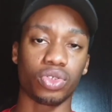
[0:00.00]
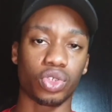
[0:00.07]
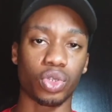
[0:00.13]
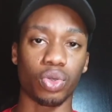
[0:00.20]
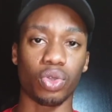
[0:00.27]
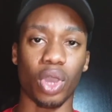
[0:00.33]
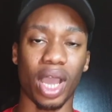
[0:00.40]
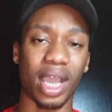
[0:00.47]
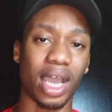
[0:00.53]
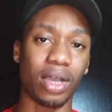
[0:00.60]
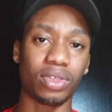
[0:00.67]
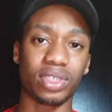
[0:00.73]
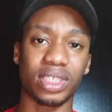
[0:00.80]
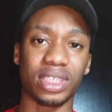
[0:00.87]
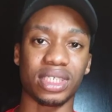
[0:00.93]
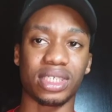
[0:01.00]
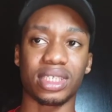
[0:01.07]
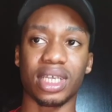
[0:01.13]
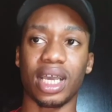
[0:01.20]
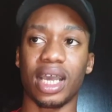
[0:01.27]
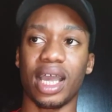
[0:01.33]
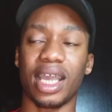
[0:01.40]
So your account
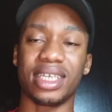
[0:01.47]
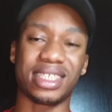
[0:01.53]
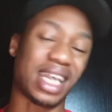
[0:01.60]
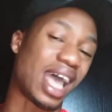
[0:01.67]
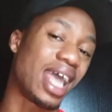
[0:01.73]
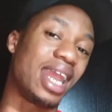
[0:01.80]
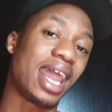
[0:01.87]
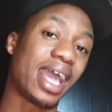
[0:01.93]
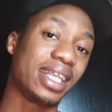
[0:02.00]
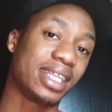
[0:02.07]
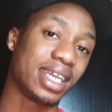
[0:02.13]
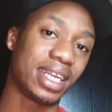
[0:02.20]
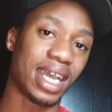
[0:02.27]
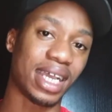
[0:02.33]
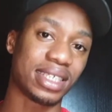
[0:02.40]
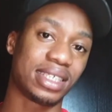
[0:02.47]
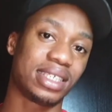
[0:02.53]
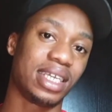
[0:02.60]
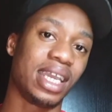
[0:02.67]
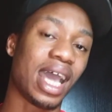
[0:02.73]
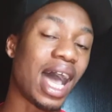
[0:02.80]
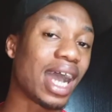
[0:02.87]
is, uh, is highlighted
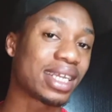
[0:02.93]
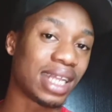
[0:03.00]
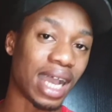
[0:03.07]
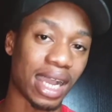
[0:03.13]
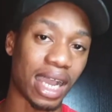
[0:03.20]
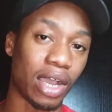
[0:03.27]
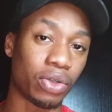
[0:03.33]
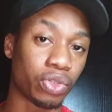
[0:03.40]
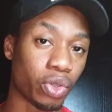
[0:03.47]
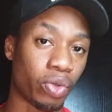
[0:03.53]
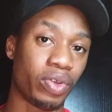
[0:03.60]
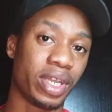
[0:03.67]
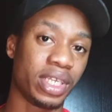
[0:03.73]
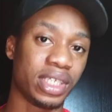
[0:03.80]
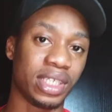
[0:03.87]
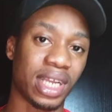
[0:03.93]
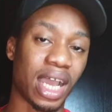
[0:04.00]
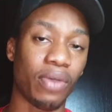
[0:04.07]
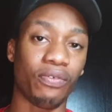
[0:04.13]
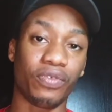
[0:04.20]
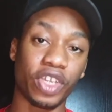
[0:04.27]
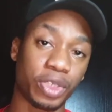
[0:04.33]
as a hacked account already.
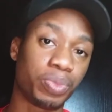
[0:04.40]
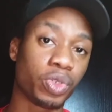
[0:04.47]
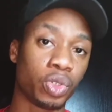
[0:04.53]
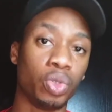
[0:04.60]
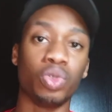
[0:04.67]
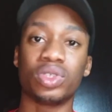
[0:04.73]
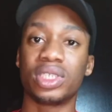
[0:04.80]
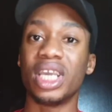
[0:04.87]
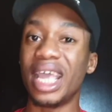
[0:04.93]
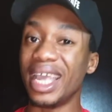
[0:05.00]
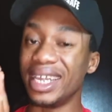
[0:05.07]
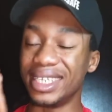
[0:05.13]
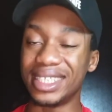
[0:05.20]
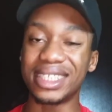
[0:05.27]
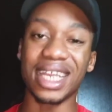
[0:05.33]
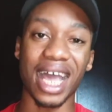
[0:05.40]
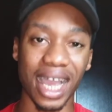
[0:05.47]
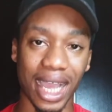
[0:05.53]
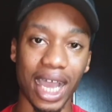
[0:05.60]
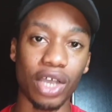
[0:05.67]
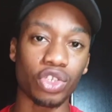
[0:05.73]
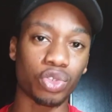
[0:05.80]
Now Facebook knows this
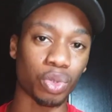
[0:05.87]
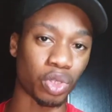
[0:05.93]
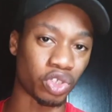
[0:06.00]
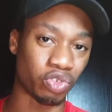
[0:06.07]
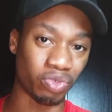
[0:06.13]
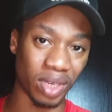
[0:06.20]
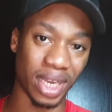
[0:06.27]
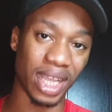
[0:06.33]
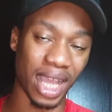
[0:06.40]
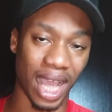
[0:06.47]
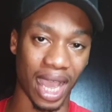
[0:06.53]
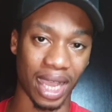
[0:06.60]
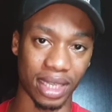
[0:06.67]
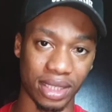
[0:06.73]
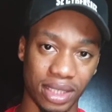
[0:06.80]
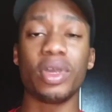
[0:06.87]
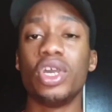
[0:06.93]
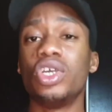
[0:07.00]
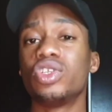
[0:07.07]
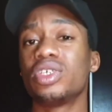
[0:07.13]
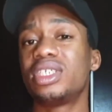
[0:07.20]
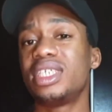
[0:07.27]
account was really hacked.
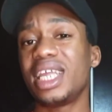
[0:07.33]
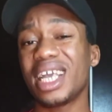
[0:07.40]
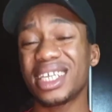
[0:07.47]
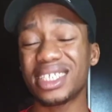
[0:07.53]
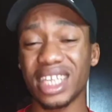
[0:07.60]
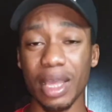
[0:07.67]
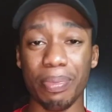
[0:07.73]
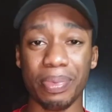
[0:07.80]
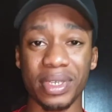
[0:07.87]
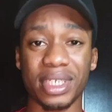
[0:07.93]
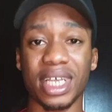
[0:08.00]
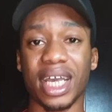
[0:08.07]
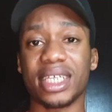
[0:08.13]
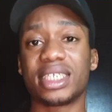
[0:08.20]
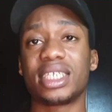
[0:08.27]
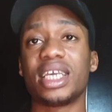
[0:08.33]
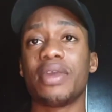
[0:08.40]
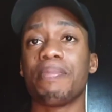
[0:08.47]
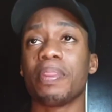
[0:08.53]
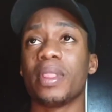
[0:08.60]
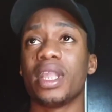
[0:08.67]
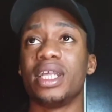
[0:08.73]
So the next step is that
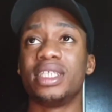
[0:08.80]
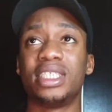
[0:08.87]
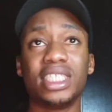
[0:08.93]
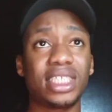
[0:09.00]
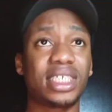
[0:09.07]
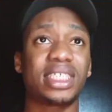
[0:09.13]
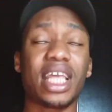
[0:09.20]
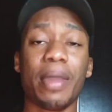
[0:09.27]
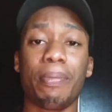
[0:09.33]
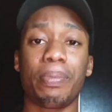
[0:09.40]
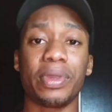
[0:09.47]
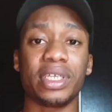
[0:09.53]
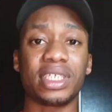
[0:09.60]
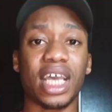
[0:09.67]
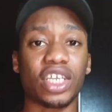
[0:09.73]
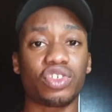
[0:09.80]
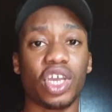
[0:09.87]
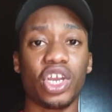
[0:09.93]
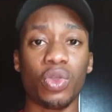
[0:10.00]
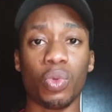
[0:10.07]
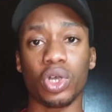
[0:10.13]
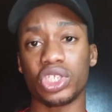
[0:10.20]
this step is
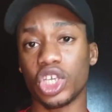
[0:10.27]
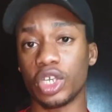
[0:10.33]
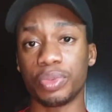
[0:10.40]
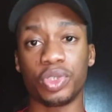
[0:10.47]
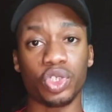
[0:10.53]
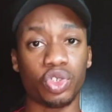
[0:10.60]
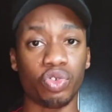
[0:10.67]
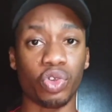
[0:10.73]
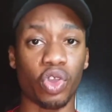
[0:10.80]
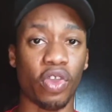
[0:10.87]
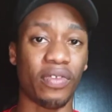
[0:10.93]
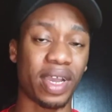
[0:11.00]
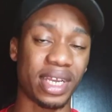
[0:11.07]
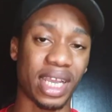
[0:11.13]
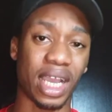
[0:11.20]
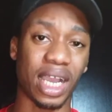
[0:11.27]
actually what helps you to recover